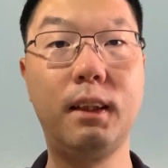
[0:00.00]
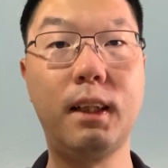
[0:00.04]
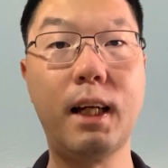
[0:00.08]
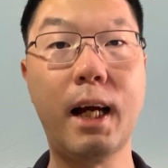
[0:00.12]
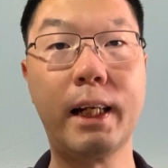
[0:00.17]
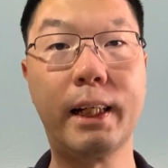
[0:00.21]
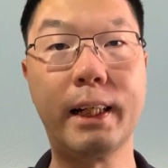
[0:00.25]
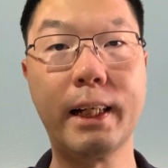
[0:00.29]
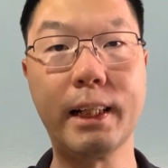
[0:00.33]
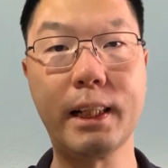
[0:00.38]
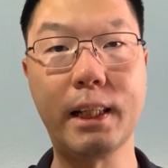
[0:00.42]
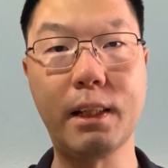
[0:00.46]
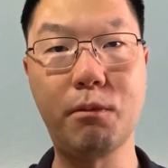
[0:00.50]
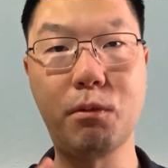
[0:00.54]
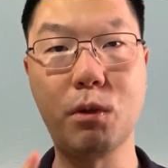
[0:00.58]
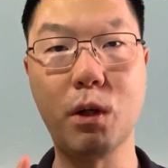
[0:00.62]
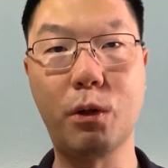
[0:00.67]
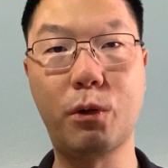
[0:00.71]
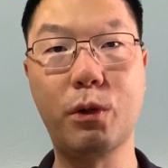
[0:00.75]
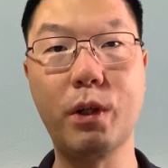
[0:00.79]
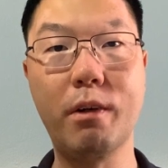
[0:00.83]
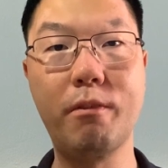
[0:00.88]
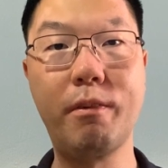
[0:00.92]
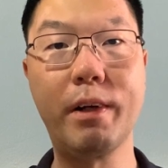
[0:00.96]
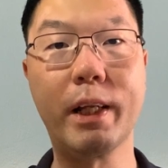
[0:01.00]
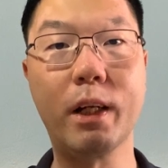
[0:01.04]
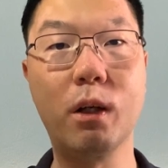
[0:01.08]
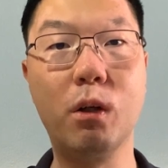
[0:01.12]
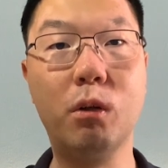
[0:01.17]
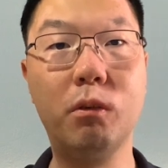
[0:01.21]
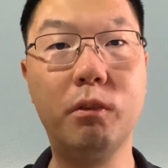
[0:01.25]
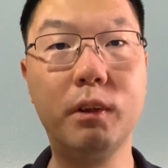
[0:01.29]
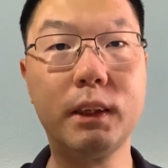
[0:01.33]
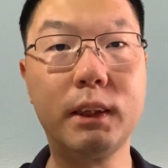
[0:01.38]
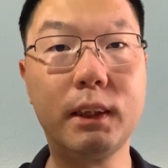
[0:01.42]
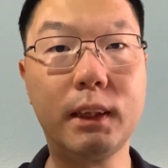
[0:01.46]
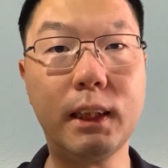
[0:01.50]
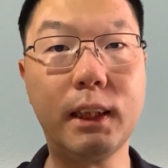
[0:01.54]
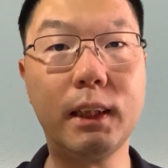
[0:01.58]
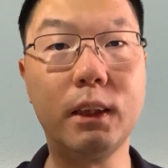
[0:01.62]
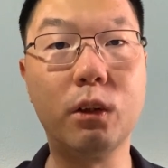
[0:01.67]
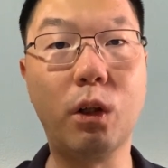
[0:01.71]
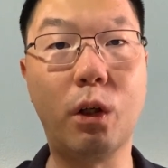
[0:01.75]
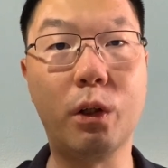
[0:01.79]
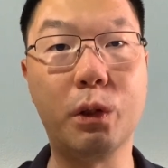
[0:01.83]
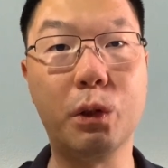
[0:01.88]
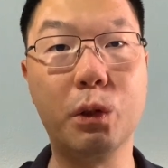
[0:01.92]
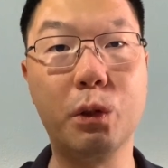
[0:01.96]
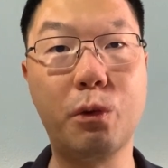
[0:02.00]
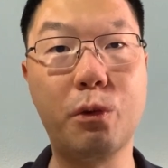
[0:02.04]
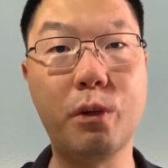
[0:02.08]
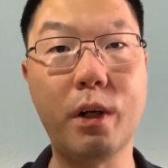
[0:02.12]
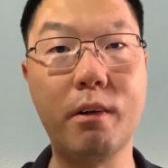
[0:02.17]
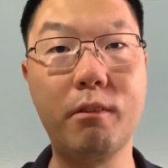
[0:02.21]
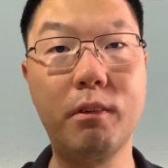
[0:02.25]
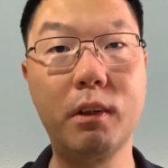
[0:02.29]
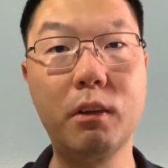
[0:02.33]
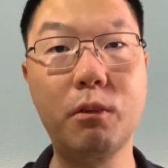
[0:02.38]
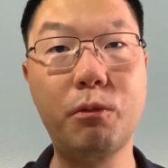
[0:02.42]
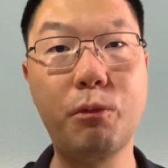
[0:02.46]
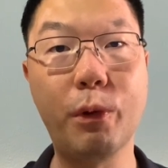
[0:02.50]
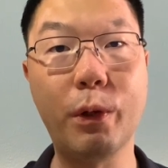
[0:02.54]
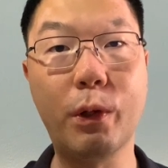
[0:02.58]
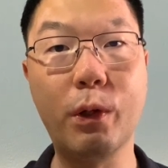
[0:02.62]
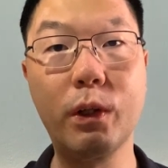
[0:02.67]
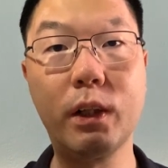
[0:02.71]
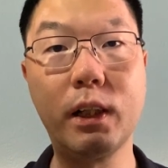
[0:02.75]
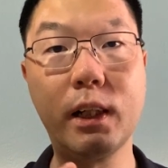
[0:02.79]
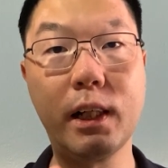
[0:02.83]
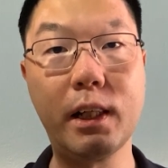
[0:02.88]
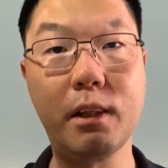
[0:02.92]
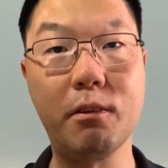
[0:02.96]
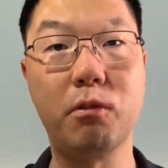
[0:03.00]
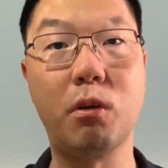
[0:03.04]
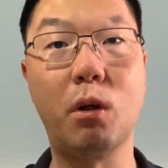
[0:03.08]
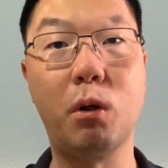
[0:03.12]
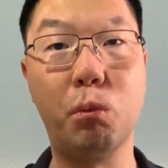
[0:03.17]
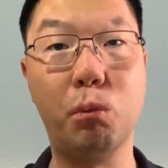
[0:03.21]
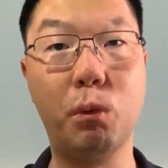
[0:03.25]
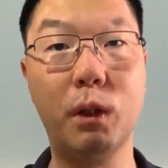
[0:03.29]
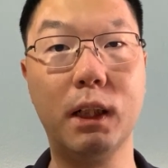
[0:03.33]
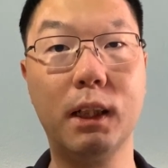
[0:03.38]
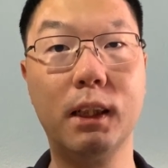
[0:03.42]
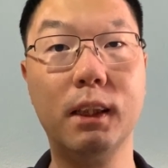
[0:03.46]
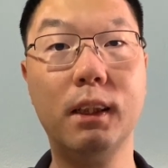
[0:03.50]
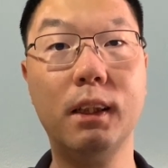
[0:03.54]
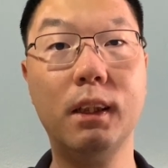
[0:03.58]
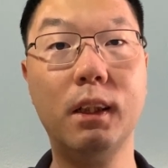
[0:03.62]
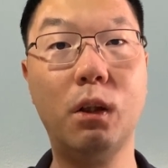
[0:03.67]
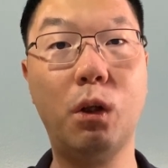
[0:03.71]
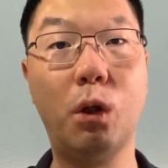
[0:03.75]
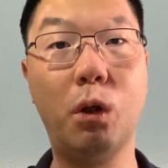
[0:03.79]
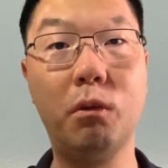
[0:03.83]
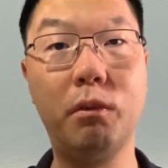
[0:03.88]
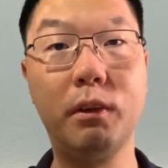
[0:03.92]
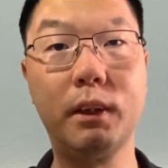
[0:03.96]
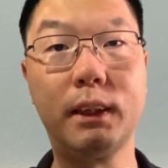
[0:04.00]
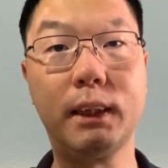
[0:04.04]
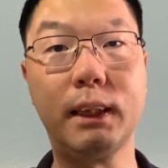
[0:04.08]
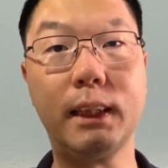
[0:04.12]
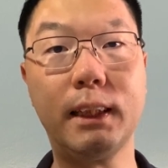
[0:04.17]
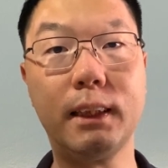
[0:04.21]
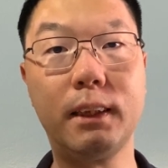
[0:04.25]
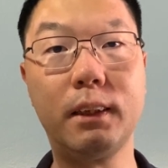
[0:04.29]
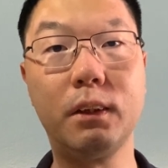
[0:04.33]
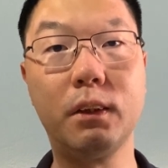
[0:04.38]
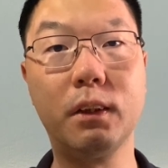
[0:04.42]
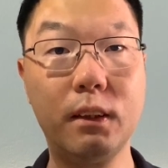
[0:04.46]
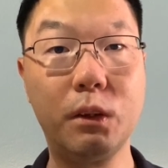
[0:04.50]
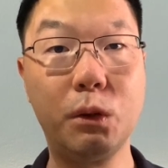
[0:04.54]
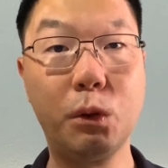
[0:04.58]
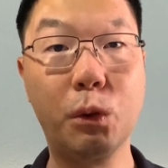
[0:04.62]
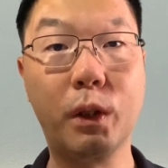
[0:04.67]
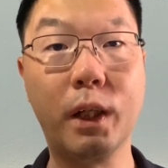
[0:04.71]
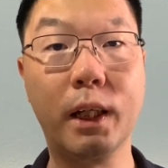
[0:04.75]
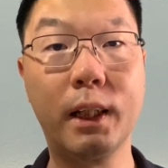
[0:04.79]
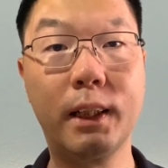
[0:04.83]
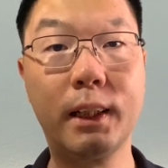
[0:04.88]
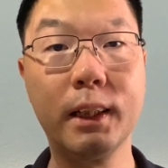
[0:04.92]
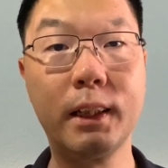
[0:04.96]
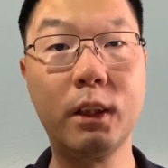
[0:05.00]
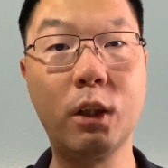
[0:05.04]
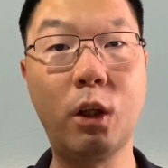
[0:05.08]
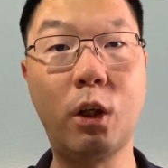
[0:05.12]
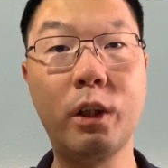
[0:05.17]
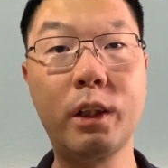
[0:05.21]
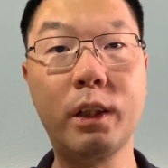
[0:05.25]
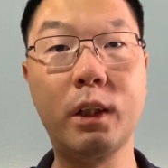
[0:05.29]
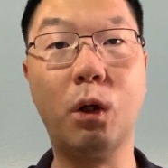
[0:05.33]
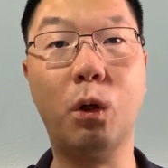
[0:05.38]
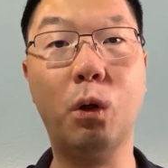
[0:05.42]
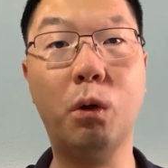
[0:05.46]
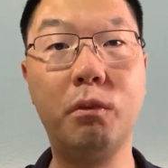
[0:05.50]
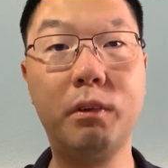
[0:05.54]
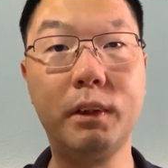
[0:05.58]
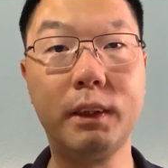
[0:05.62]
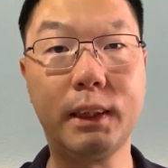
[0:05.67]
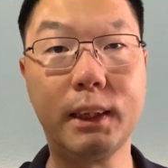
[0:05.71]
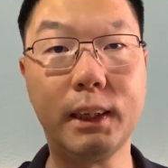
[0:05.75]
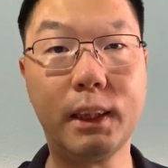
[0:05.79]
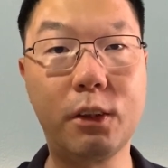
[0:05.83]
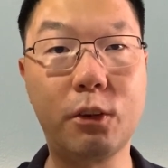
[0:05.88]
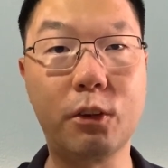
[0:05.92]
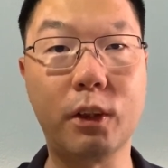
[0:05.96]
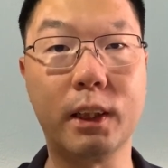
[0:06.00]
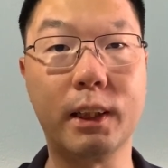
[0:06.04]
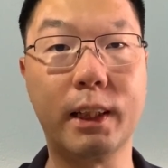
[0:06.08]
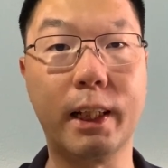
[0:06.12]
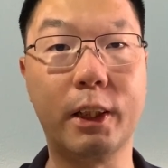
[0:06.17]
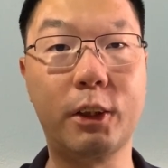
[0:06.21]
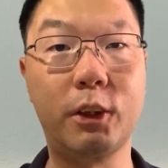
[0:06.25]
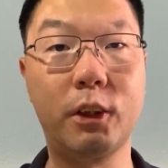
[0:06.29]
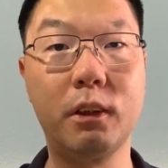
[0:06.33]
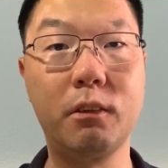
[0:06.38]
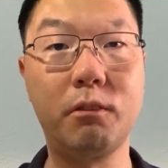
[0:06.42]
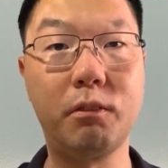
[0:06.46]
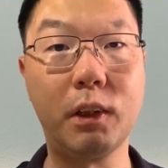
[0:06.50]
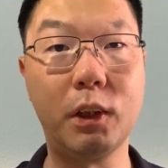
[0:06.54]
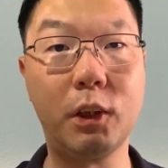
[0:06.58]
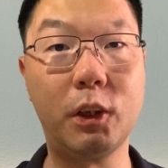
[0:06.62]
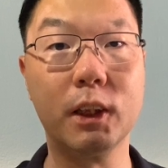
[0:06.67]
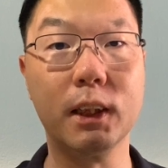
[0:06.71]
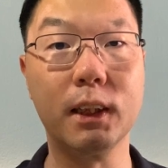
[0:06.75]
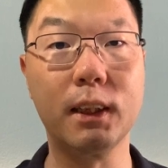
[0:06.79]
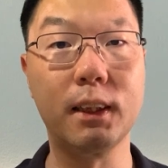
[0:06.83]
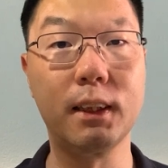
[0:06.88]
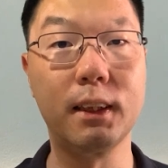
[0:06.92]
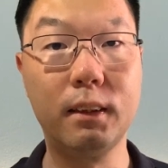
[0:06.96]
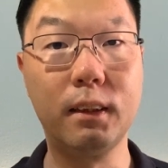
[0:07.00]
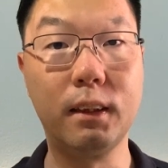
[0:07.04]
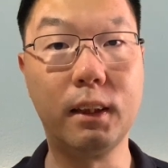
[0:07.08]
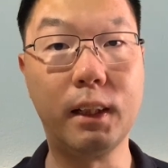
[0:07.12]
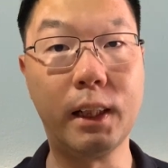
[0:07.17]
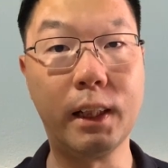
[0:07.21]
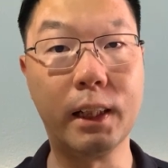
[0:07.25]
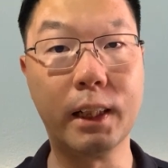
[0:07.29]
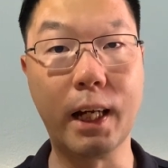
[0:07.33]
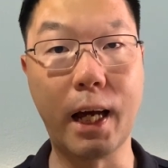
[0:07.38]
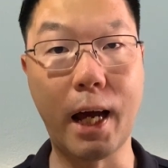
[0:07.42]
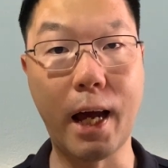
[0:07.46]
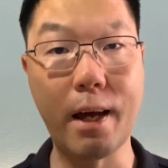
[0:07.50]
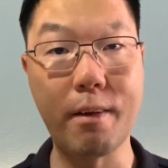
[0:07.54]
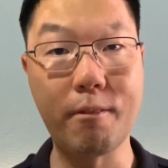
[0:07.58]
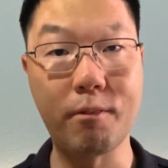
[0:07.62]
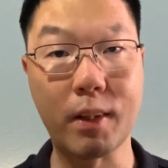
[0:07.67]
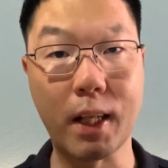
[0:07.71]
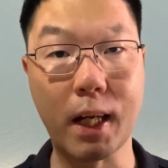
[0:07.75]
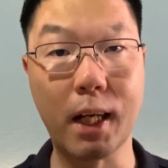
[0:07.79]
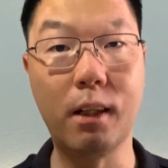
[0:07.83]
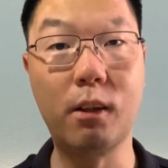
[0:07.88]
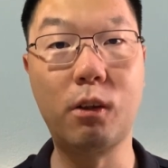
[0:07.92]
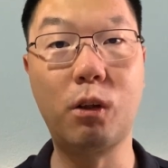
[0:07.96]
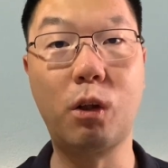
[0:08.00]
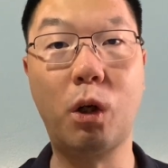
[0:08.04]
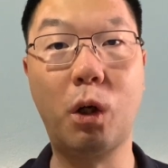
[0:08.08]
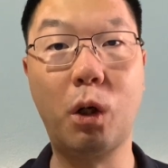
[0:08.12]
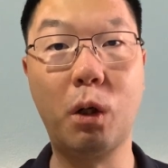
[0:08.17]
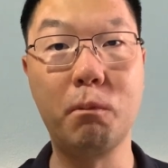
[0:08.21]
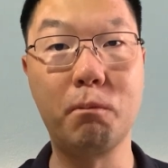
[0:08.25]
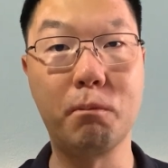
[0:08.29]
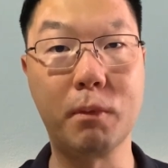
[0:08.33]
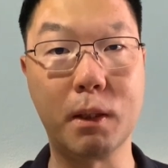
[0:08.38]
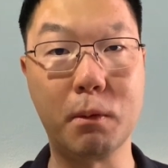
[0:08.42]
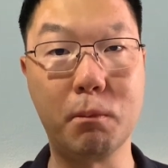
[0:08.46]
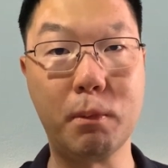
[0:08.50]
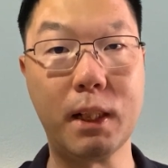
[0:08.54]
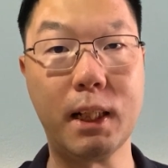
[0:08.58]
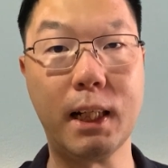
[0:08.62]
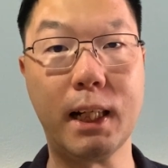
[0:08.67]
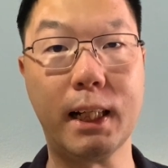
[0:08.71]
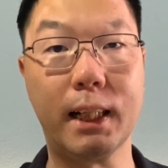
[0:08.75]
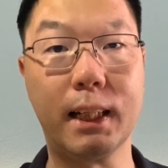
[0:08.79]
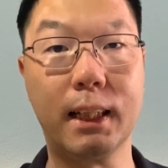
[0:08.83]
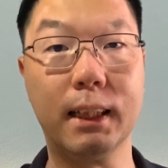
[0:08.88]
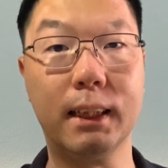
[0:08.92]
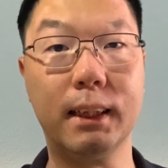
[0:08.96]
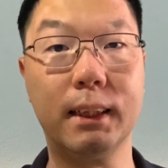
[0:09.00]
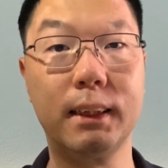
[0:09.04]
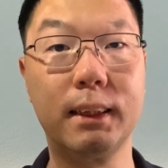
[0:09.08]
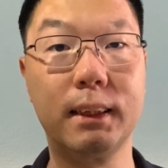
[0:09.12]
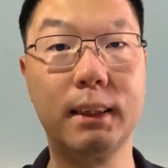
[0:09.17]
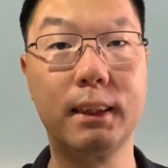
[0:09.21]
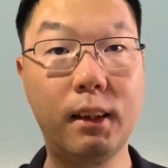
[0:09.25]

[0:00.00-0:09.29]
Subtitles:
And then if you're traveling overseas or you travel frequently for work overseas, you can turn on the overseas transaction feature in the app now or maybe later.